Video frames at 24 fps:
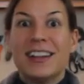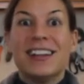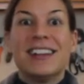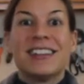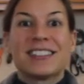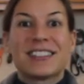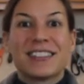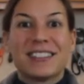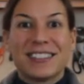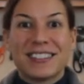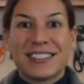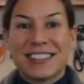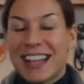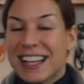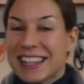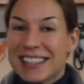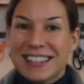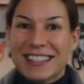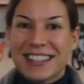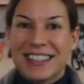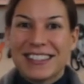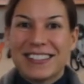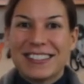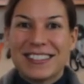So
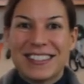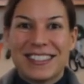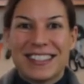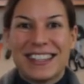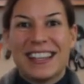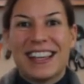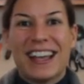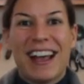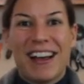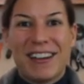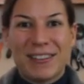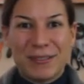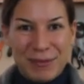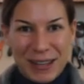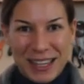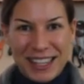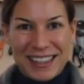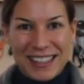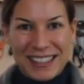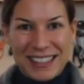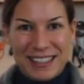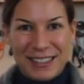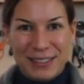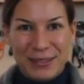let's go see how to make
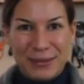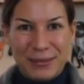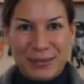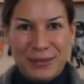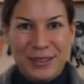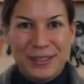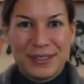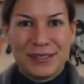the soup.